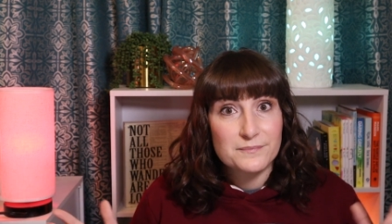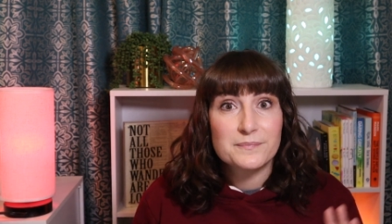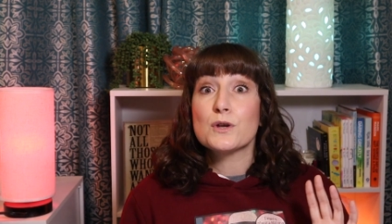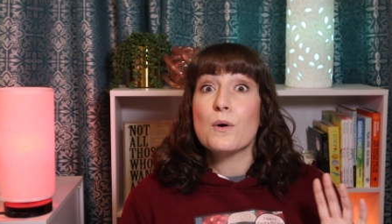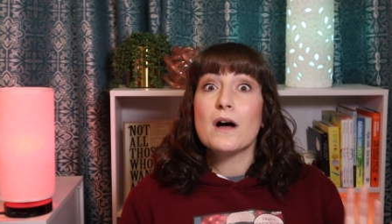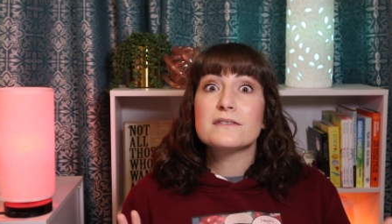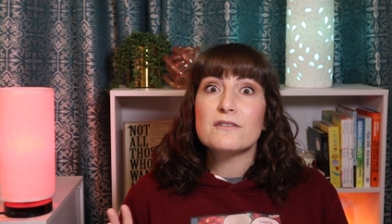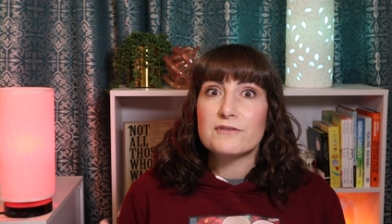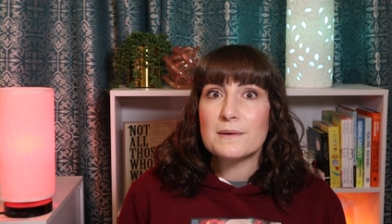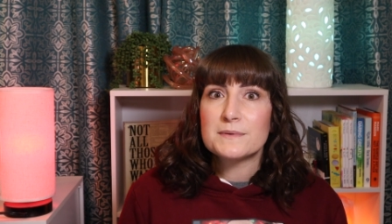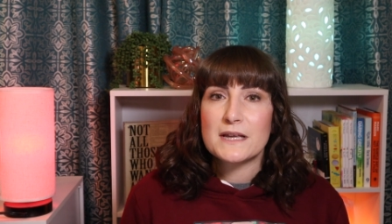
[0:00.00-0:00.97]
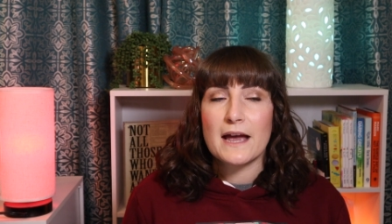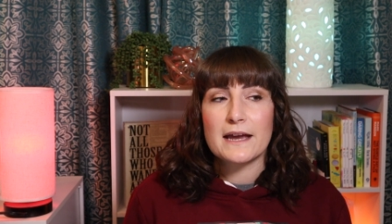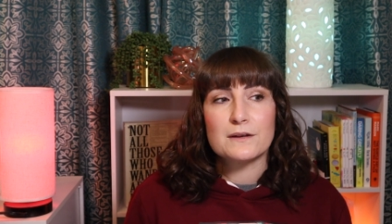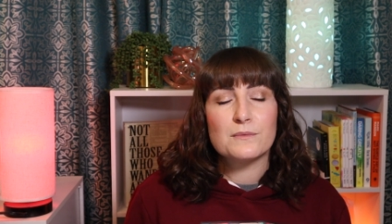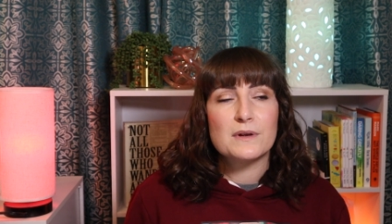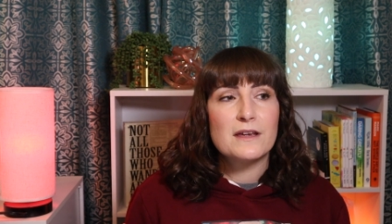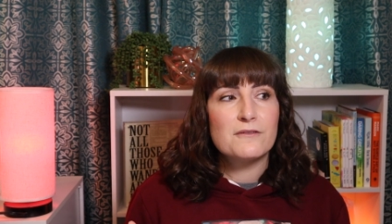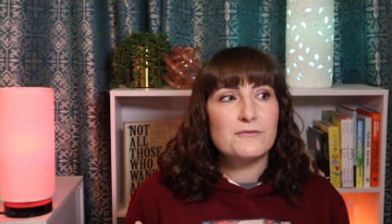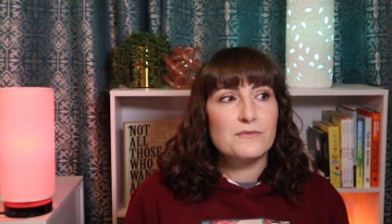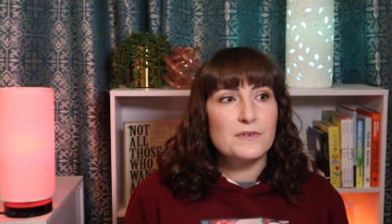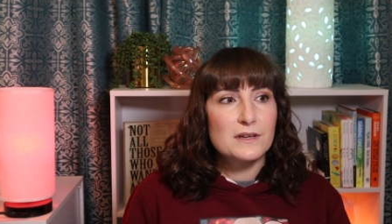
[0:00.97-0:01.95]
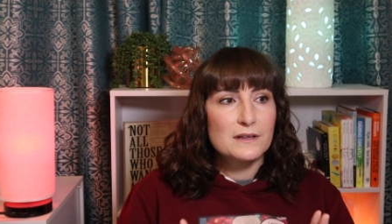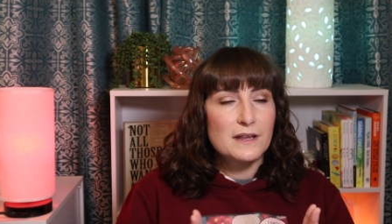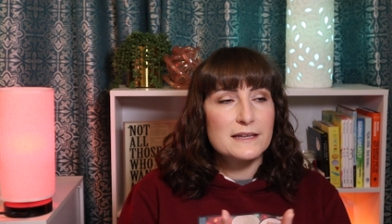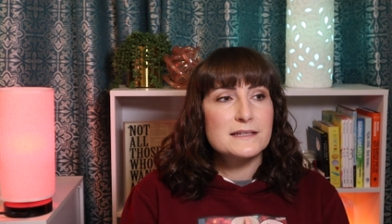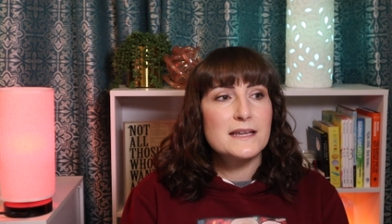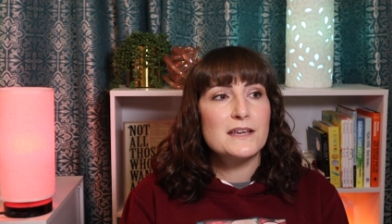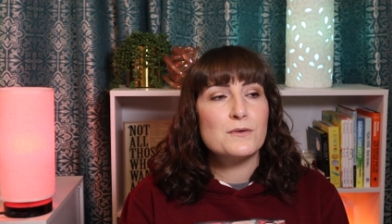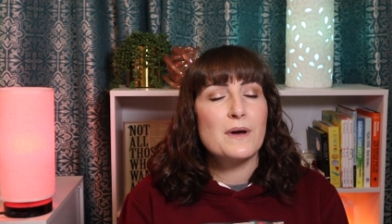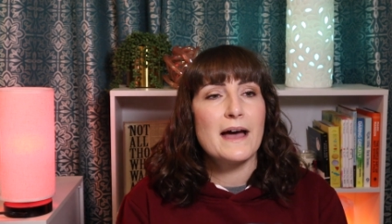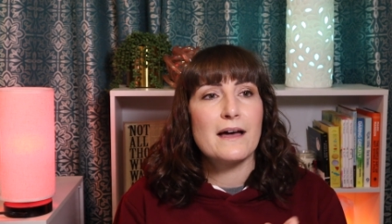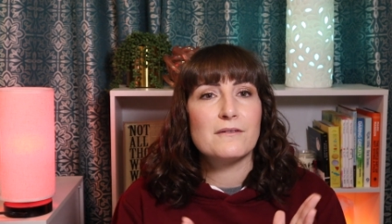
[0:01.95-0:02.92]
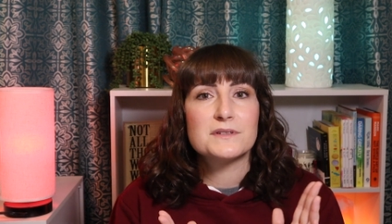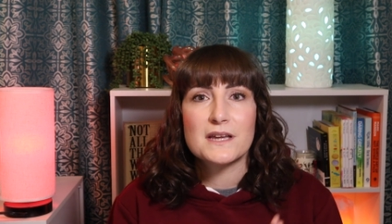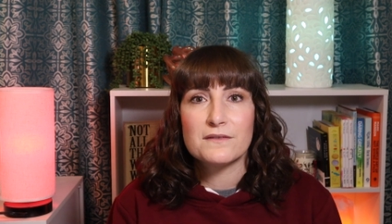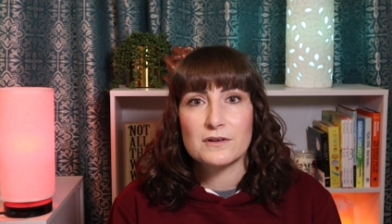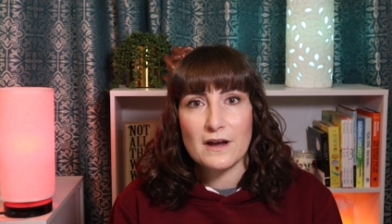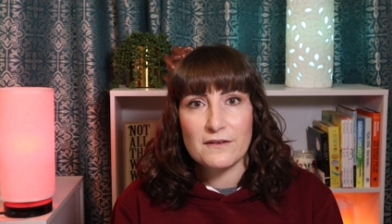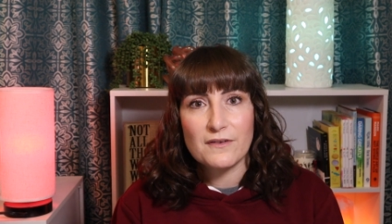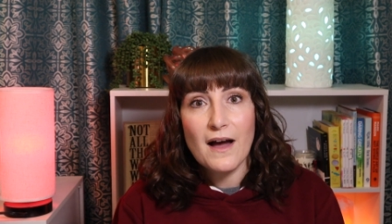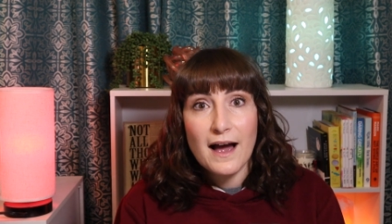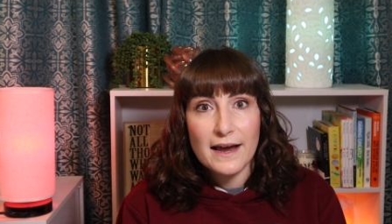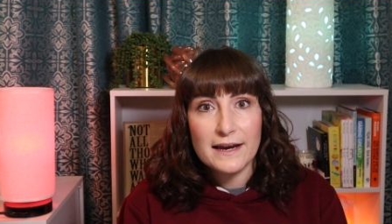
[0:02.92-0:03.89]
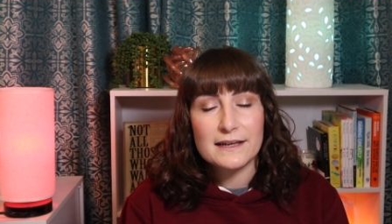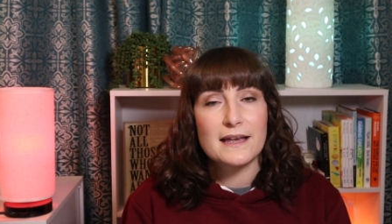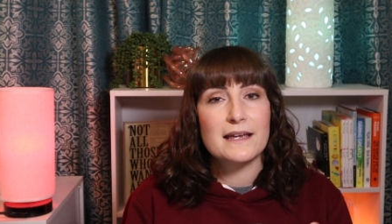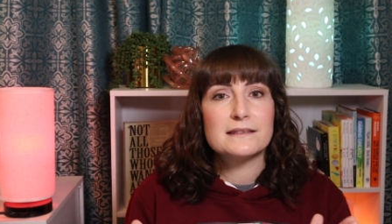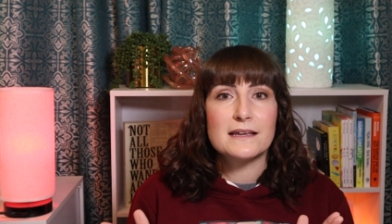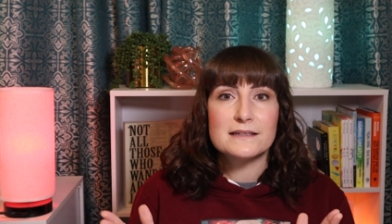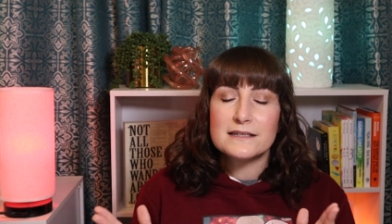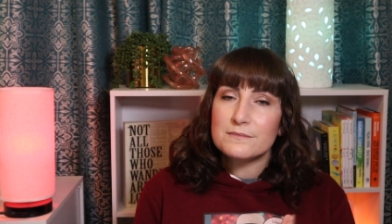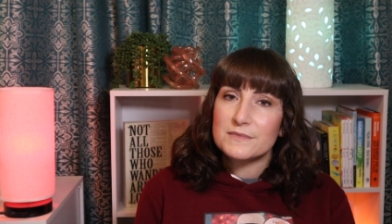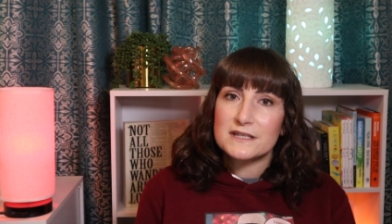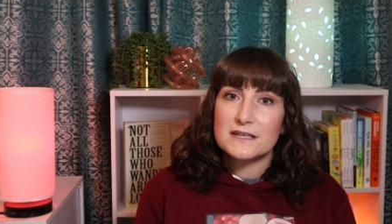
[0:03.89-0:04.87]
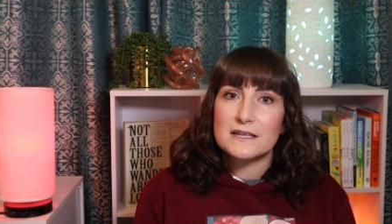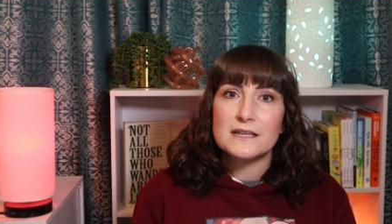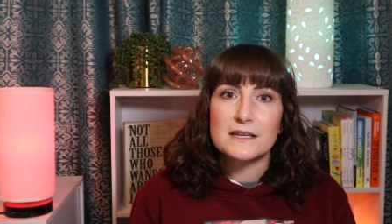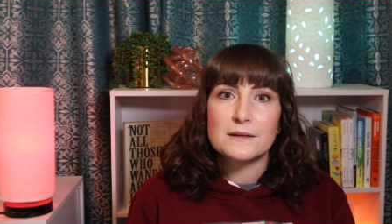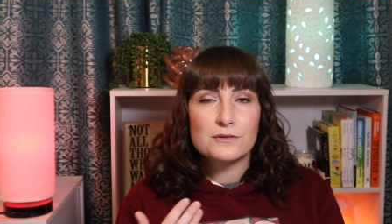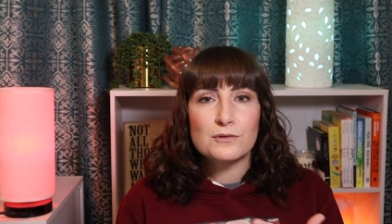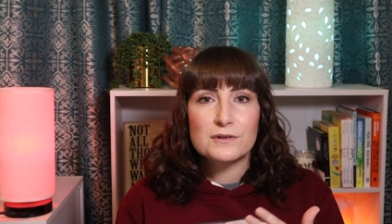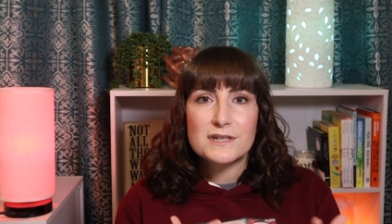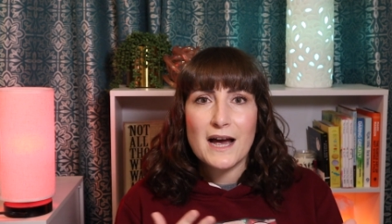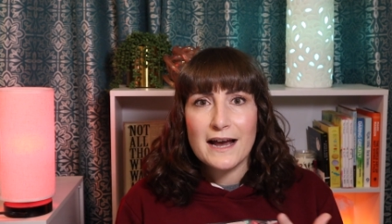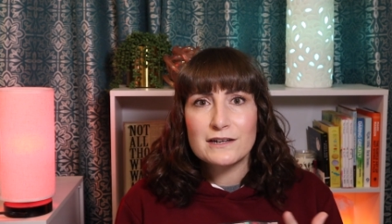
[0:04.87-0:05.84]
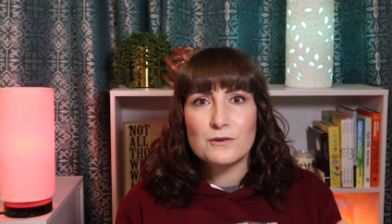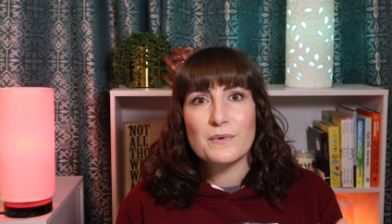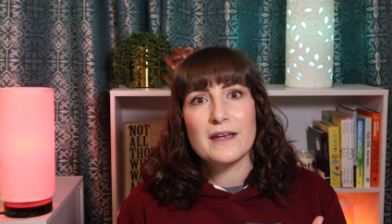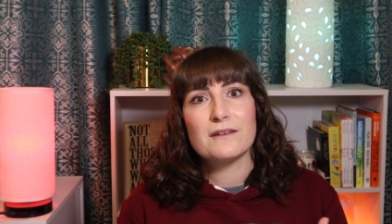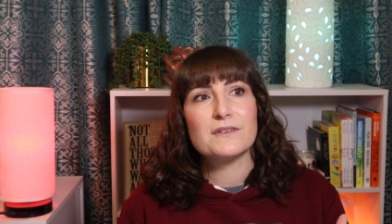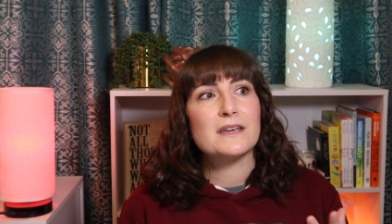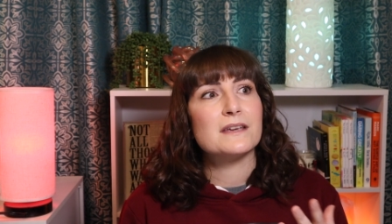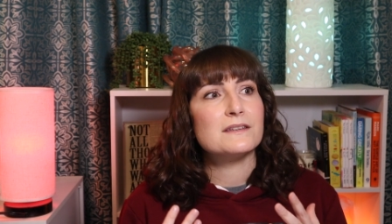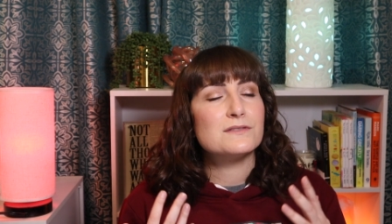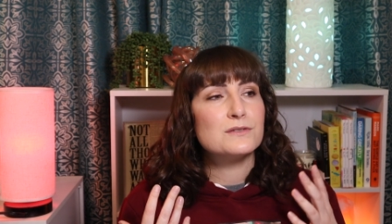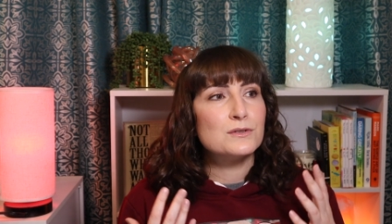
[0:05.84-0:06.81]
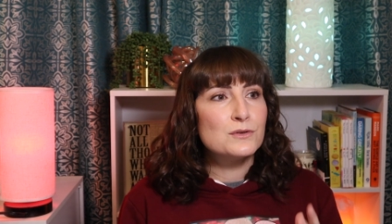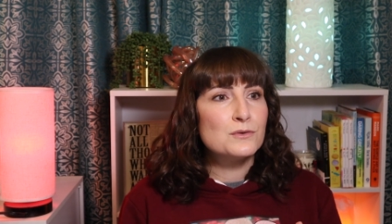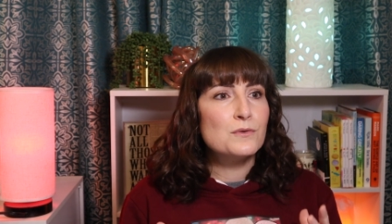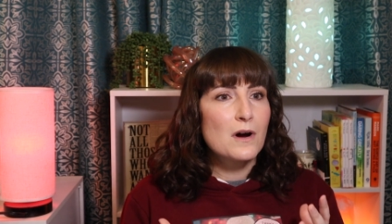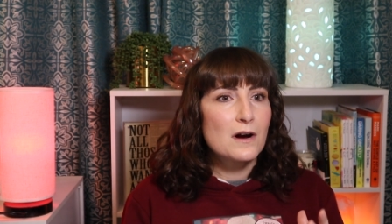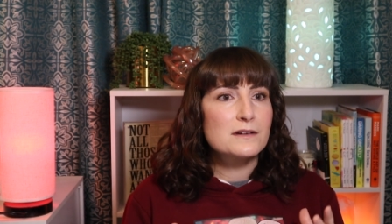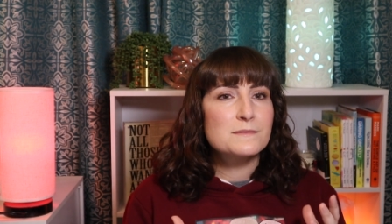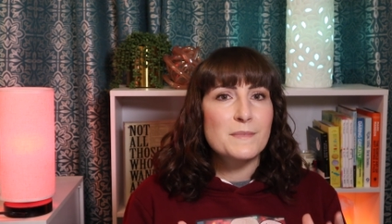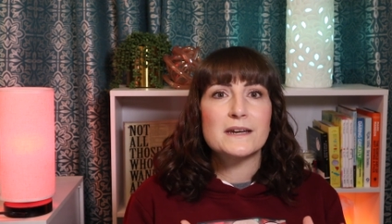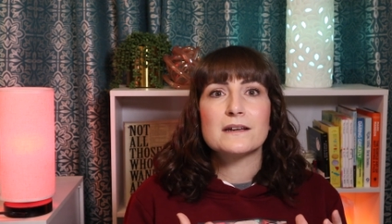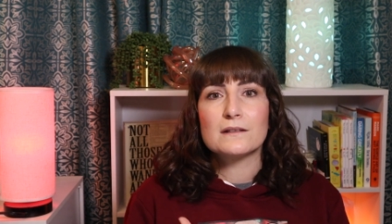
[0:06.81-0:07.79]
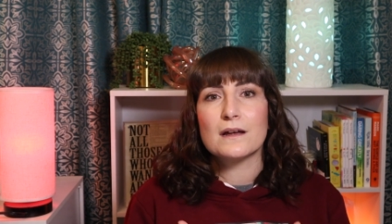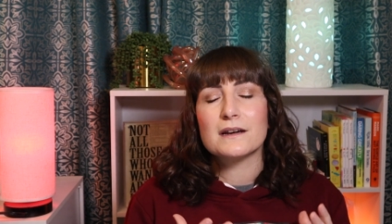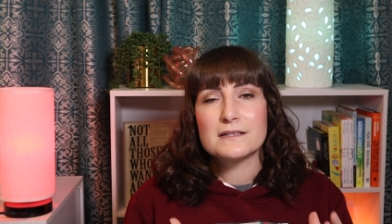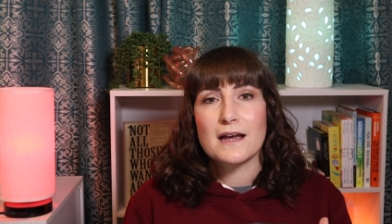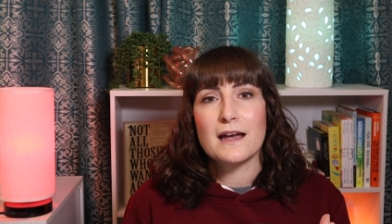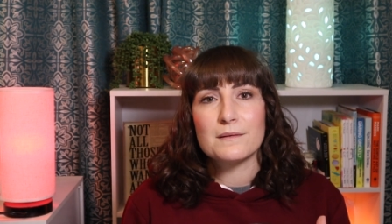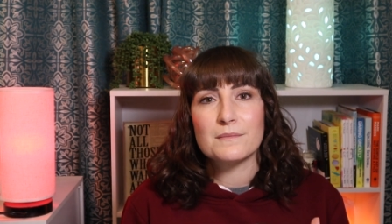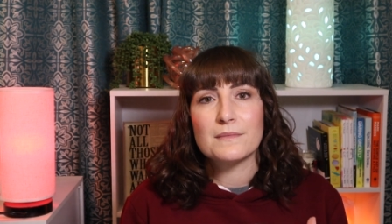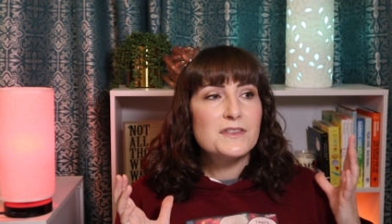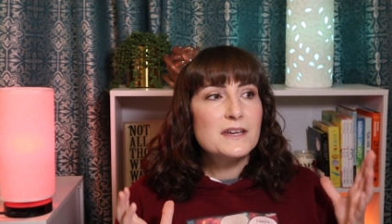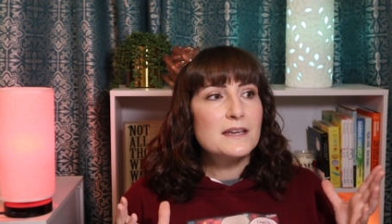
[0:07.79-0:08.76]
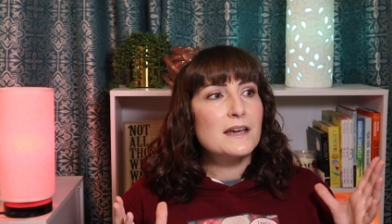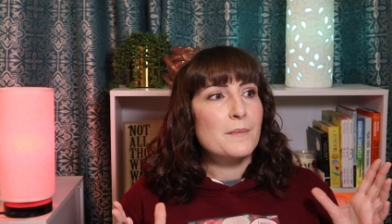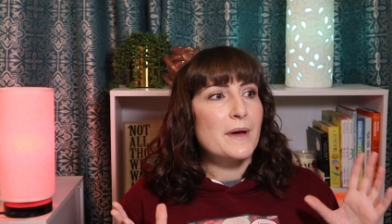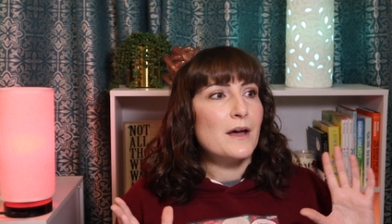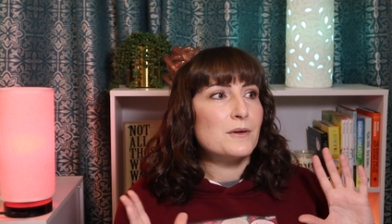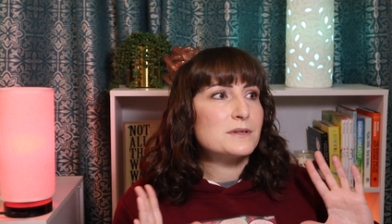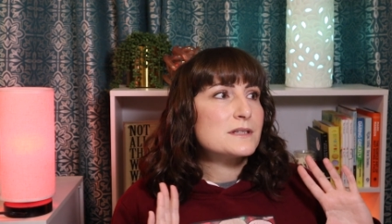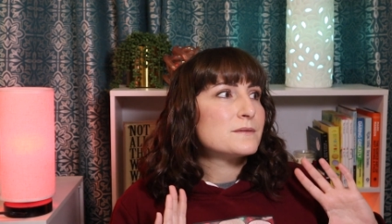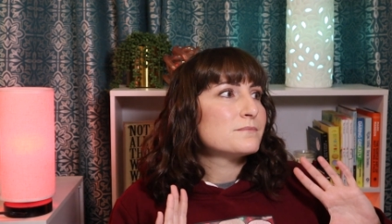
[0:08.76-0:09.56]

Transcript: So on the flip side, if let's say you have Savior FI and then Demon TE. Your tidal wave is you are spending a lot of time thinking about